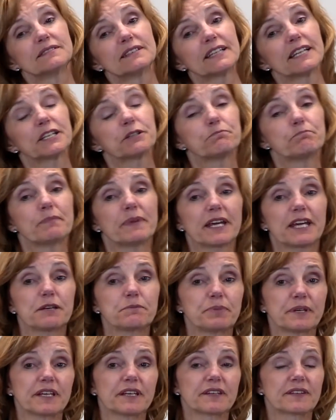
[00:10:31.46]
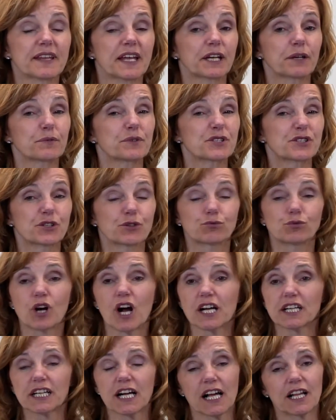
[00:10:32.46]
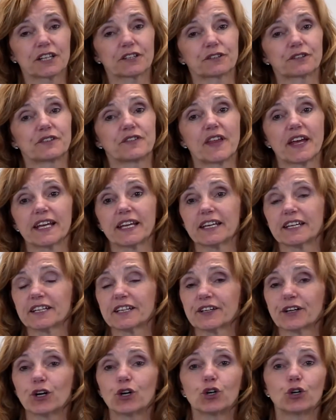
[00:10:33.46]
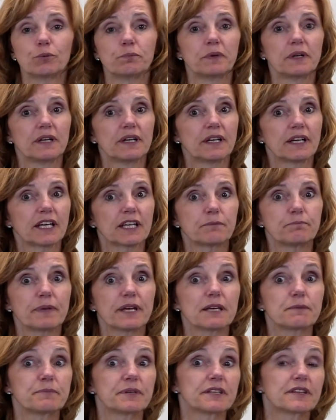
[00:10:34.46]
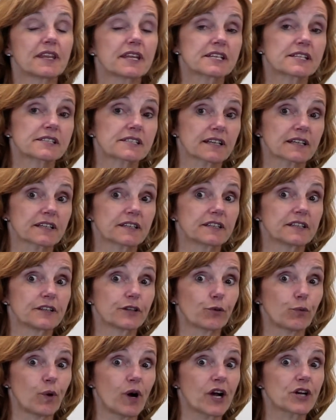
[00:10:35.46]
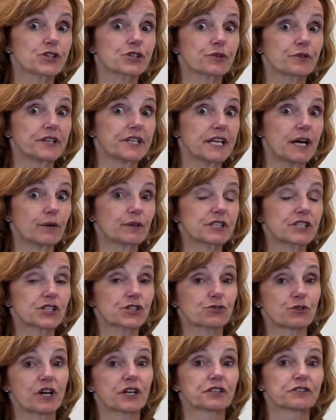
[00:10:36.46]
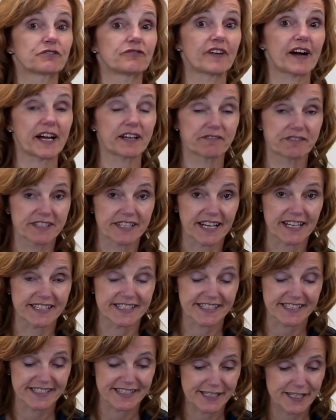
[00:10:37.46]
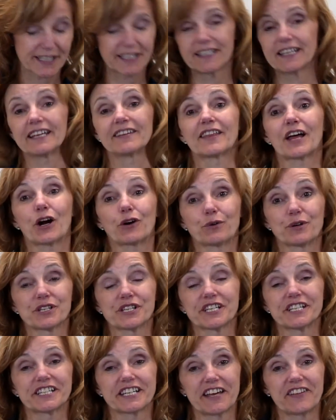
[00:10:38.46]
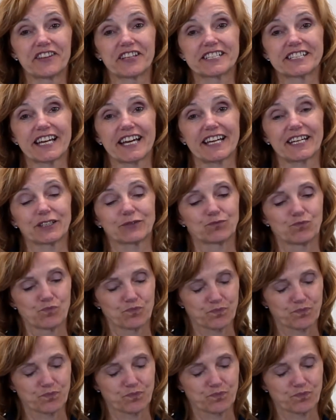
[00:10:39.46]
It may be that it was the wrong color and they get it home. It may be they stuck it in the washer and now it's shrunk 5 sizes and that wasn't on the tag.